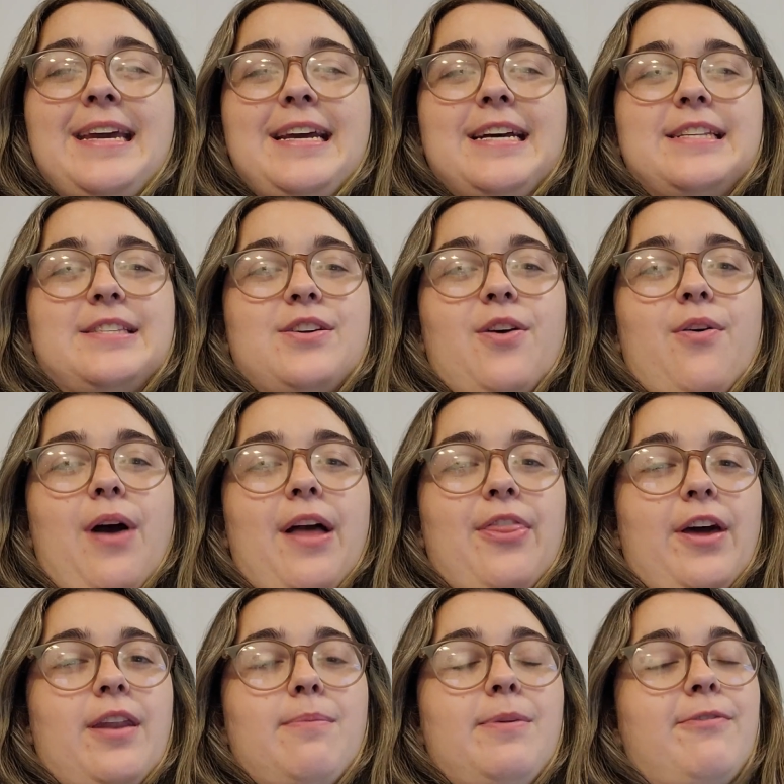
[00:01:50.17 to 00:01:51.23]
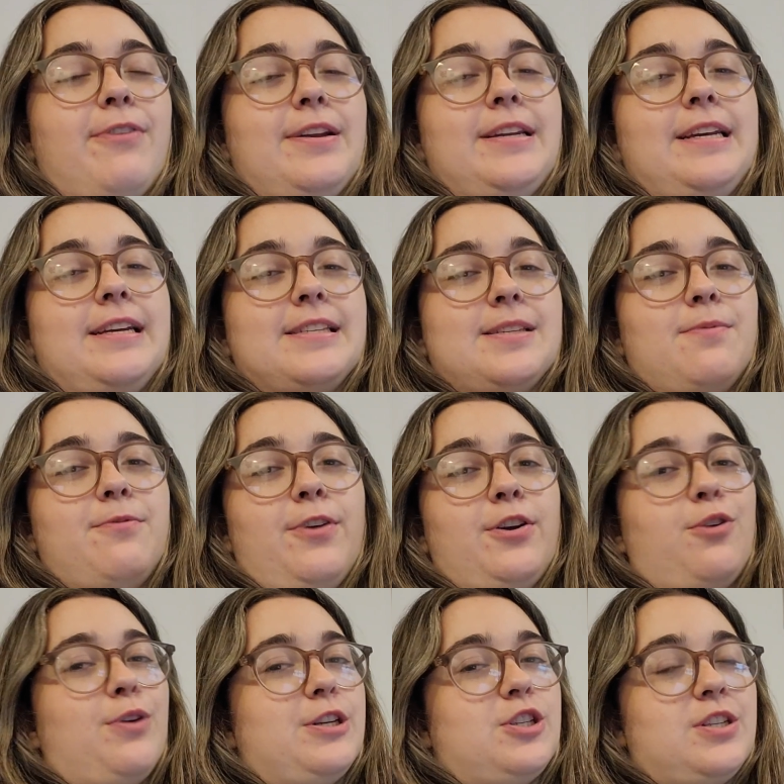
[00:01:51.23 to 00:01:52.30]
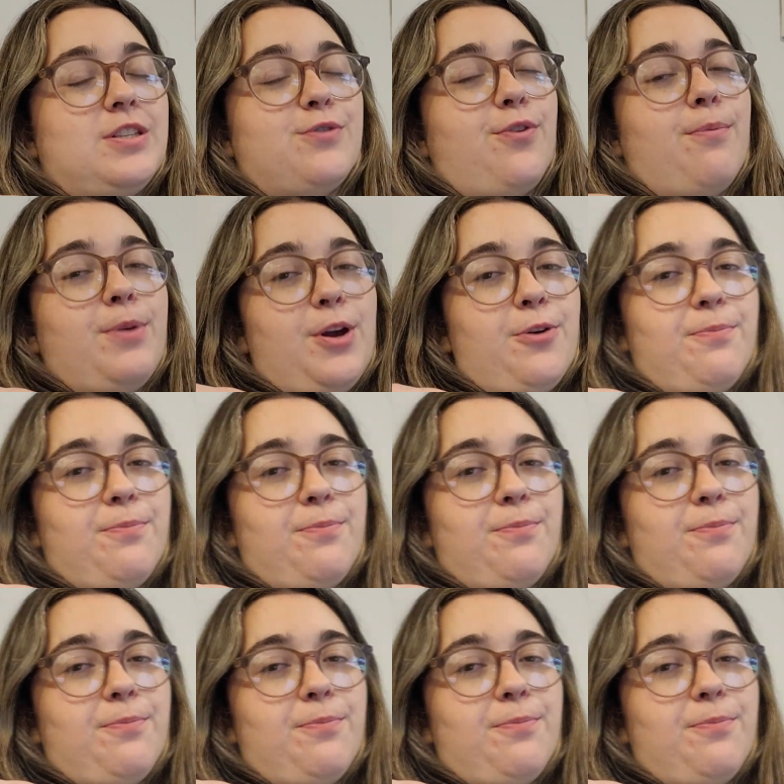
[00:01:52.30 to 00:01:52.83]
and so I thought it'd be fun to get some fun questions from you.